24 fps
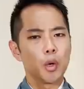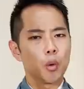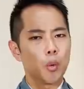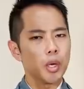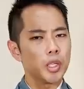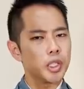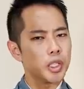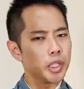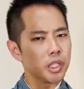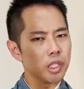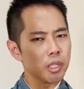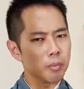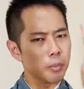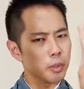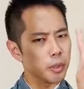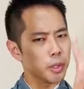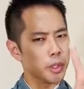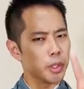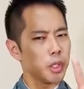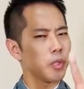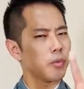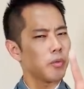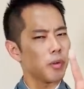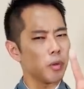Question number
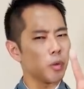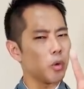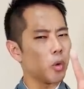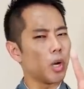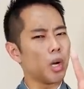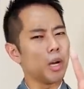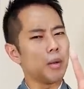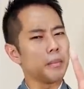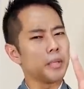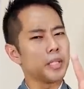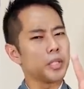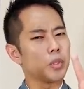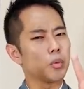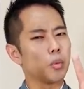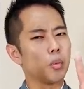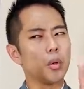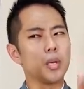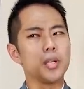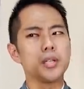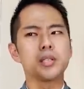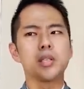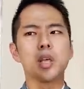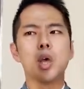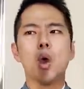two from the comments
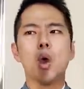was,